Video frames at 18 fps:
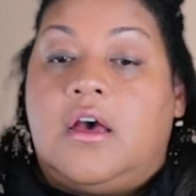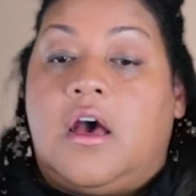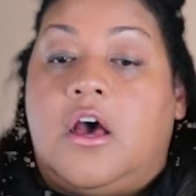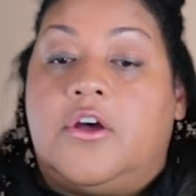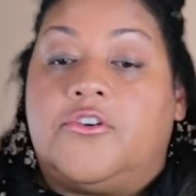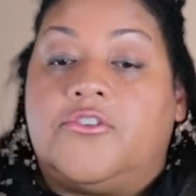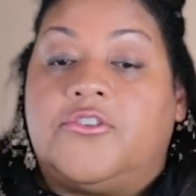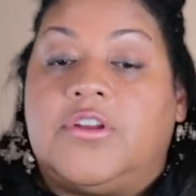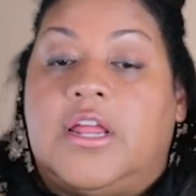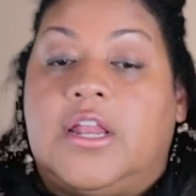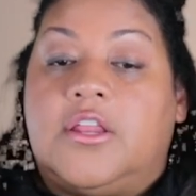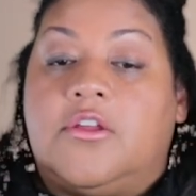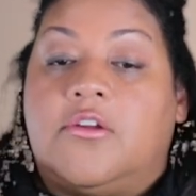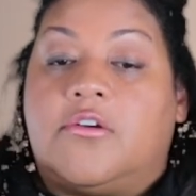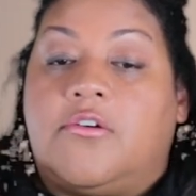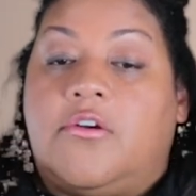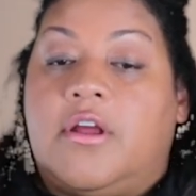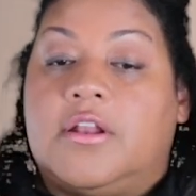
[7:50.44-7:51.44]
Understanding
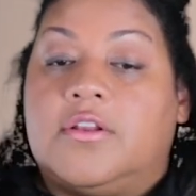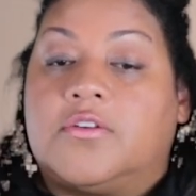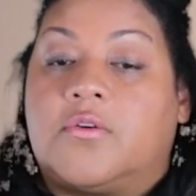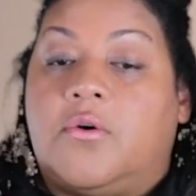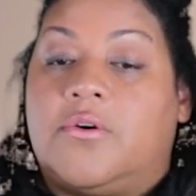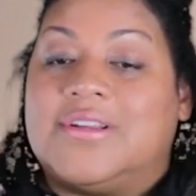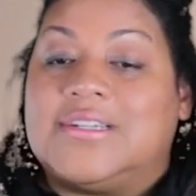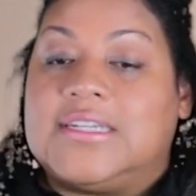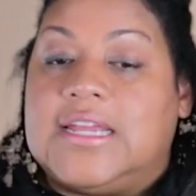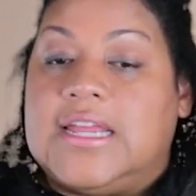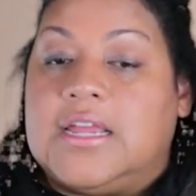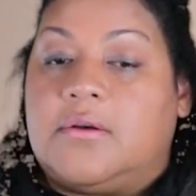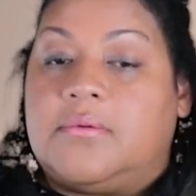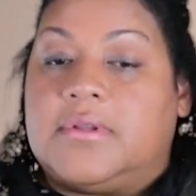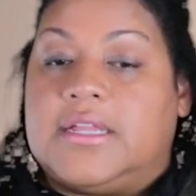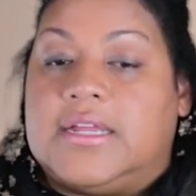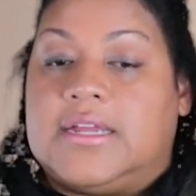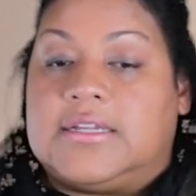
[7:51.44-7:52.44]
your credit score is
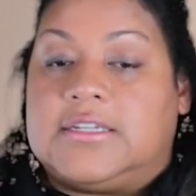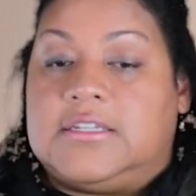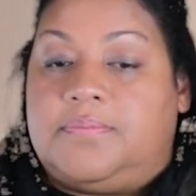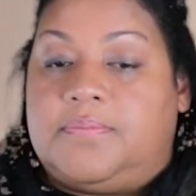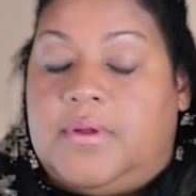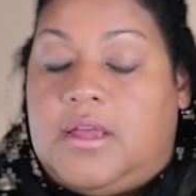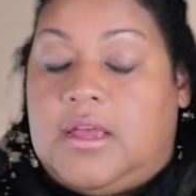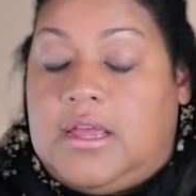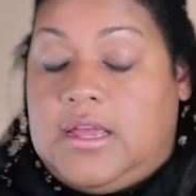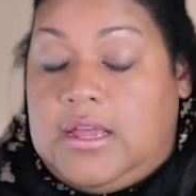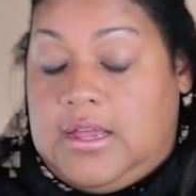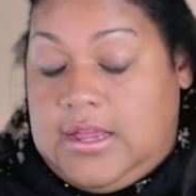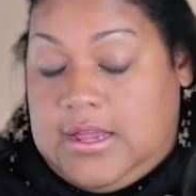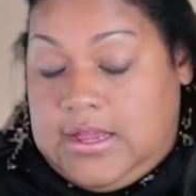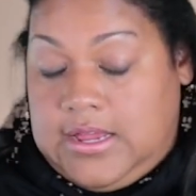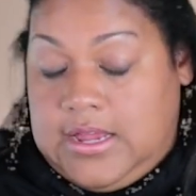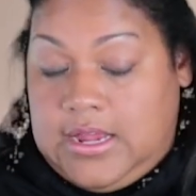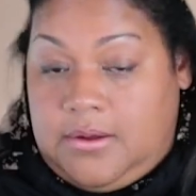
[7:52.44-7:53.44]
equally exp-
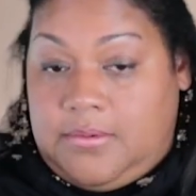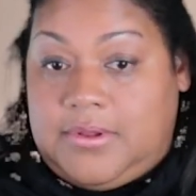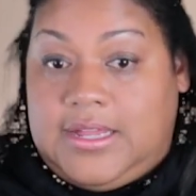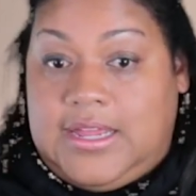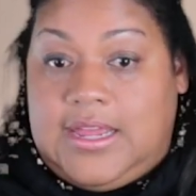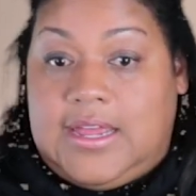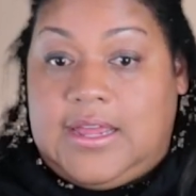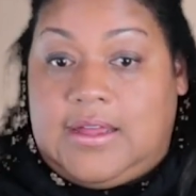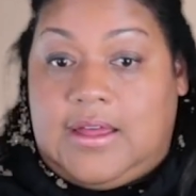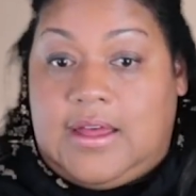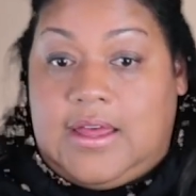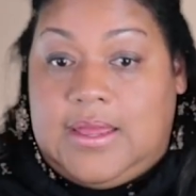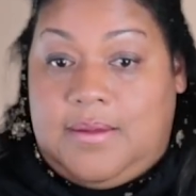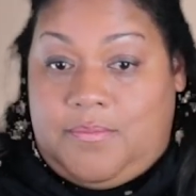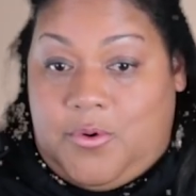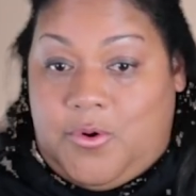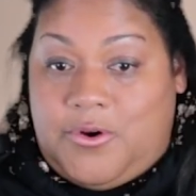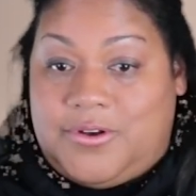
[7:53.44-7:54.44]
equally
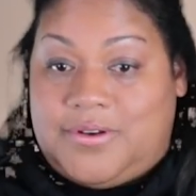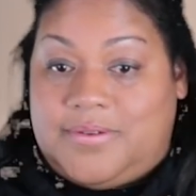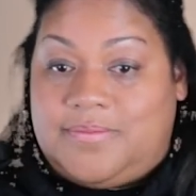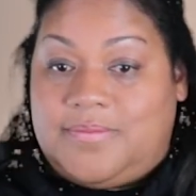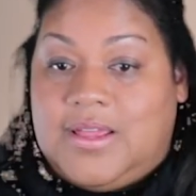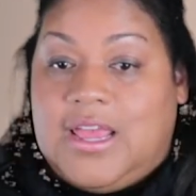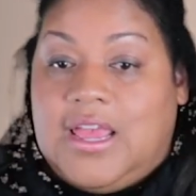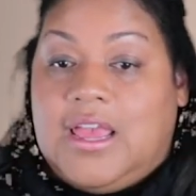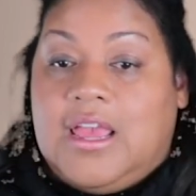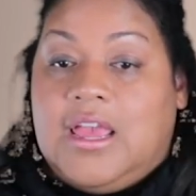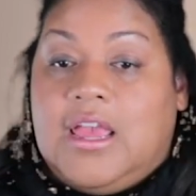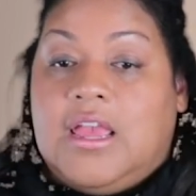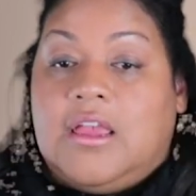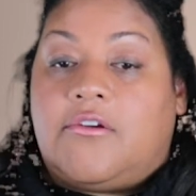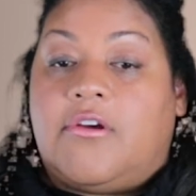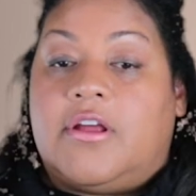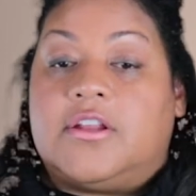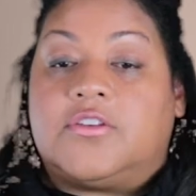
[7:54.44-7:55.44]
important.
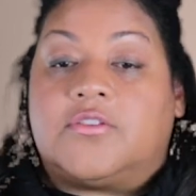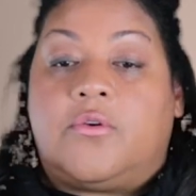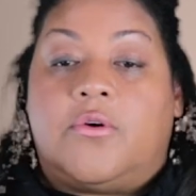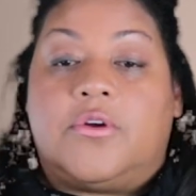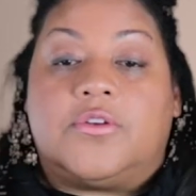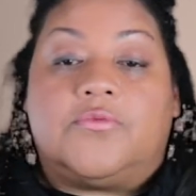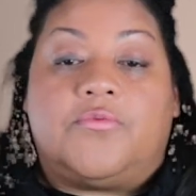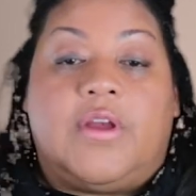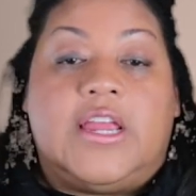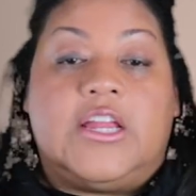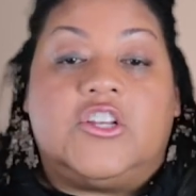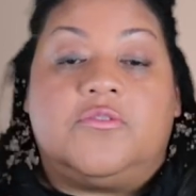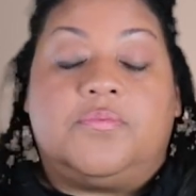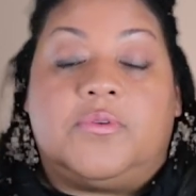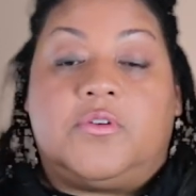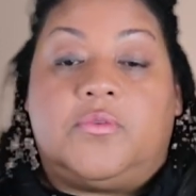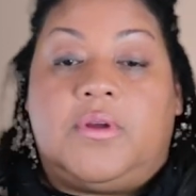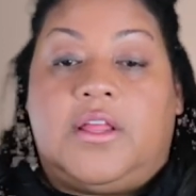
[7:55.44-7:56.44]
Credit scores range
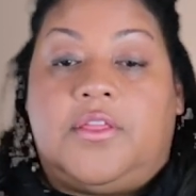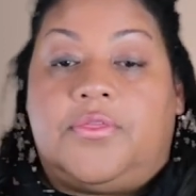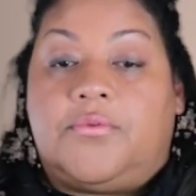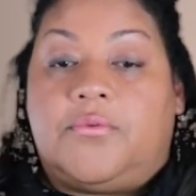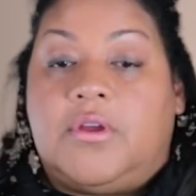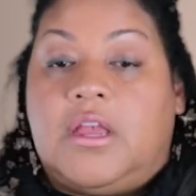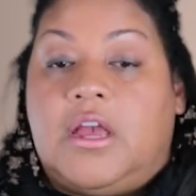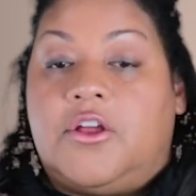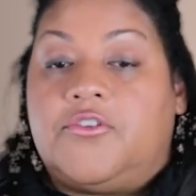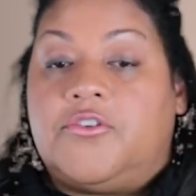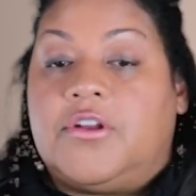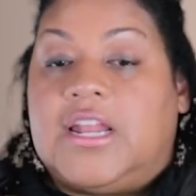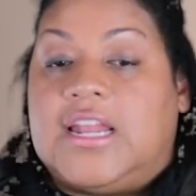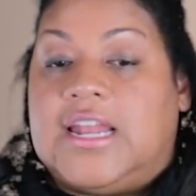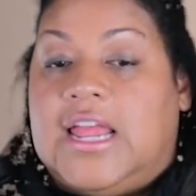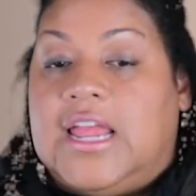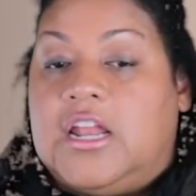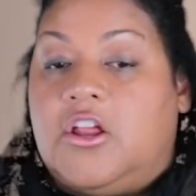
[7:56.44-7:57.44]
between 300
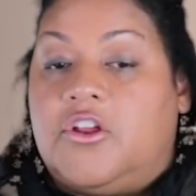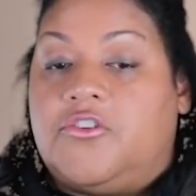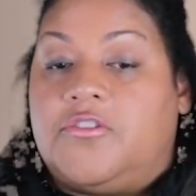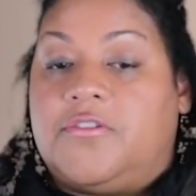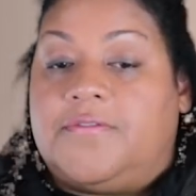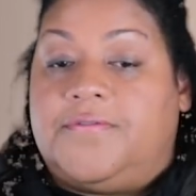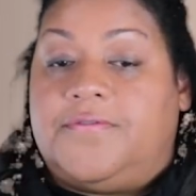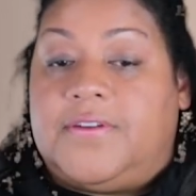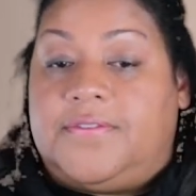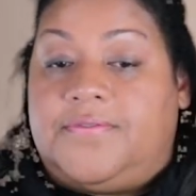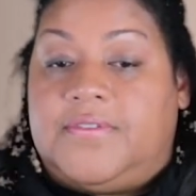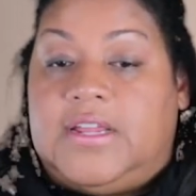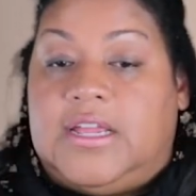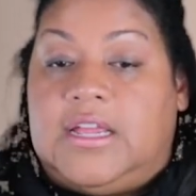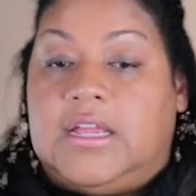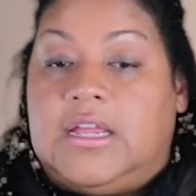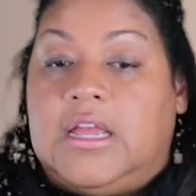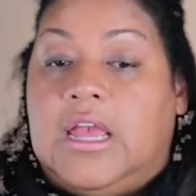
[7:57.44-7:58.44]
and
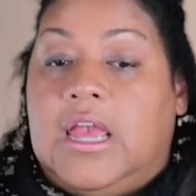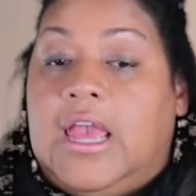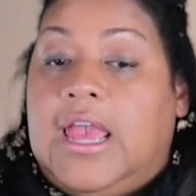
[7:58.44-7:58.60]
850.